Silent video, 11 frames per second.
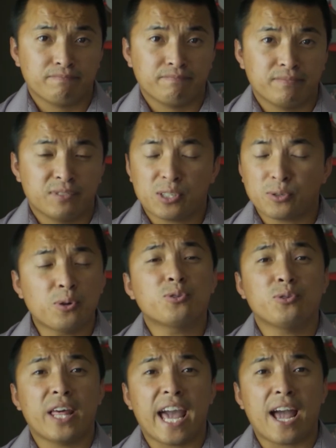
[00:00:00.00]
So don't do
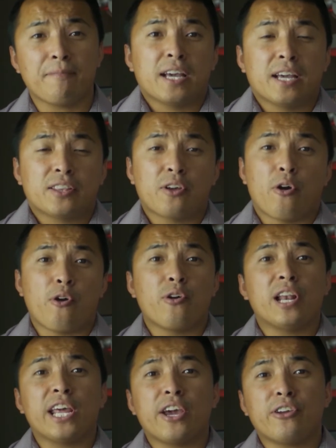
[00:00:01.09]
that. The
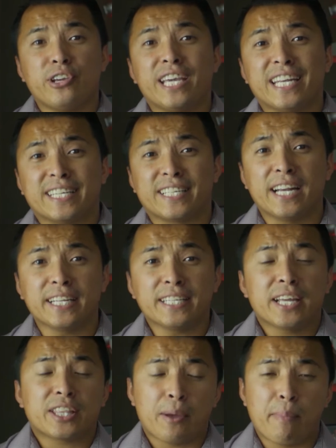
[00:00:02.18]
earlier you get it done,
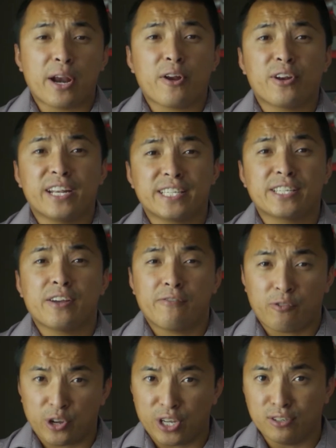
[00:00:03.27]
the better it is
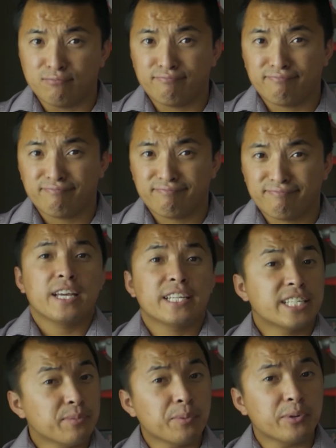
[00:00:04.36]
for you.
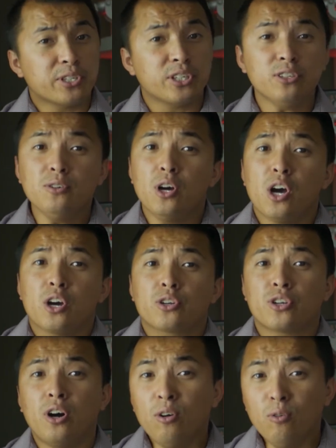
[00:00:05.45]
Tip number 2,
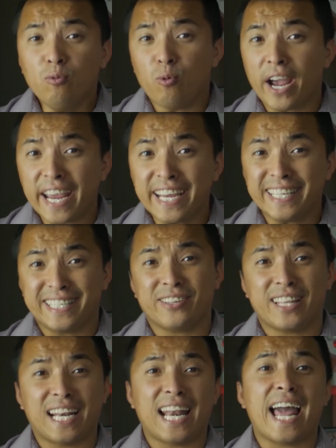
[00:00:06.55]
don't wait till the
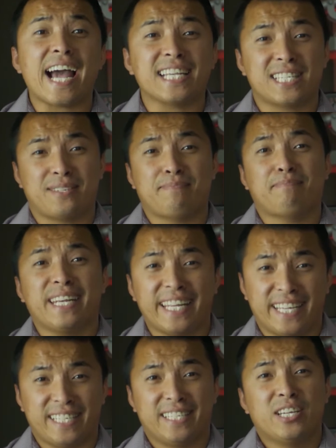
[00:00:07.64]
last
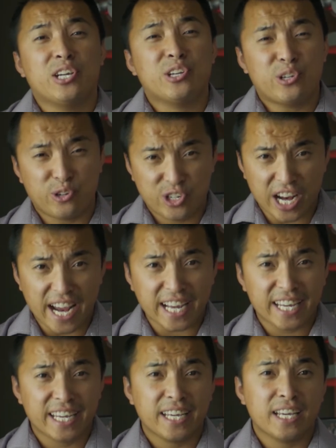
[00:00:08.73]
minute to check
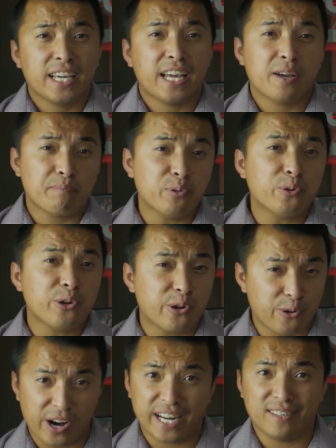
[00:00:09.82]
and pull your credit.